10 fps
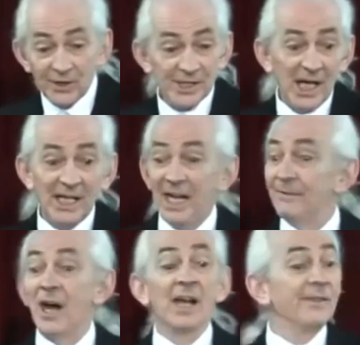as I
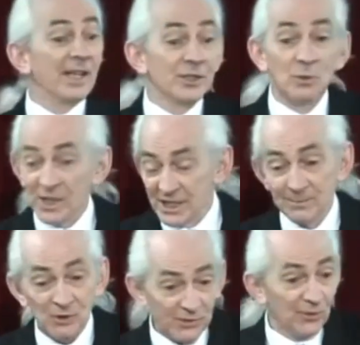have, I've had twice as
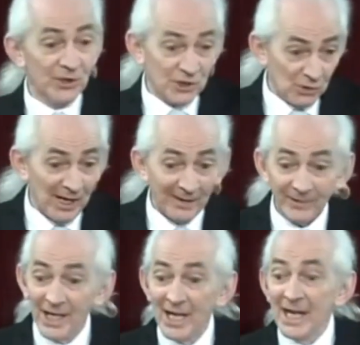much fun as you have.
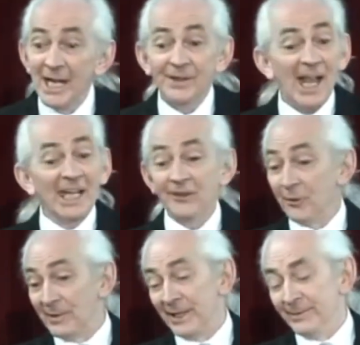Thank you
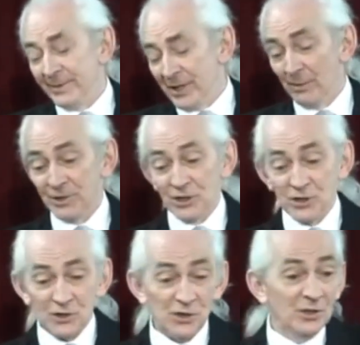for letting me come to your
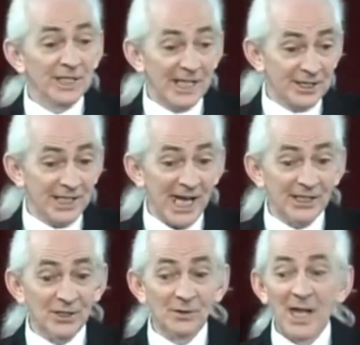school and entertain
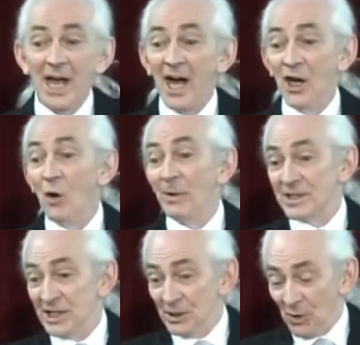you. I hope I'll
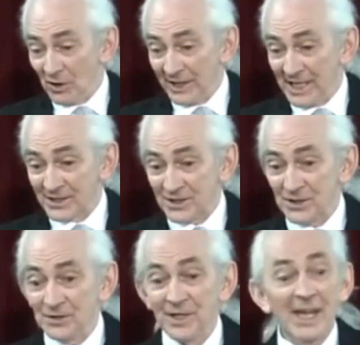see you all again
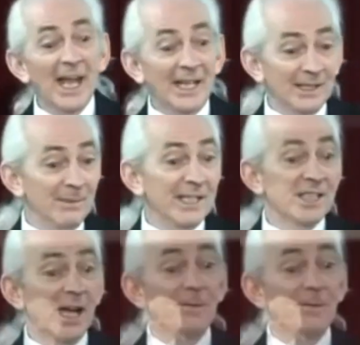soon. In the meantime,